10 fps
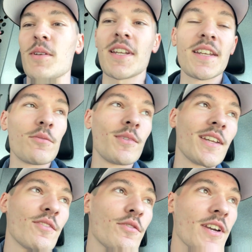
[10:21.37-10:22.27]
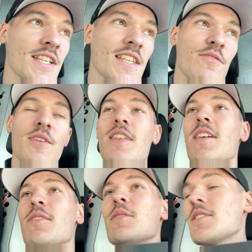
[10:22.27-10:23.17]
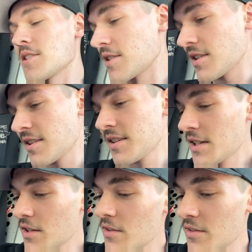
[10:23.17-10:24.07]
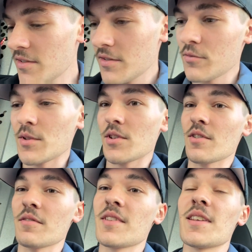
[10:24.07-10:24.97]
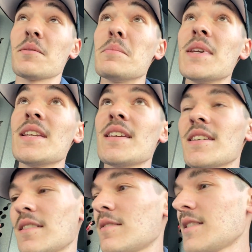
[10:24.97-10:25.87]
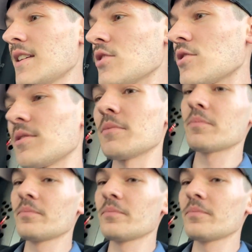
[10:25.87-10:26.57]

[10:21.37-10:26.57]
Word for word: we didn't we didn't fix everything. We just resolved the immediate issue.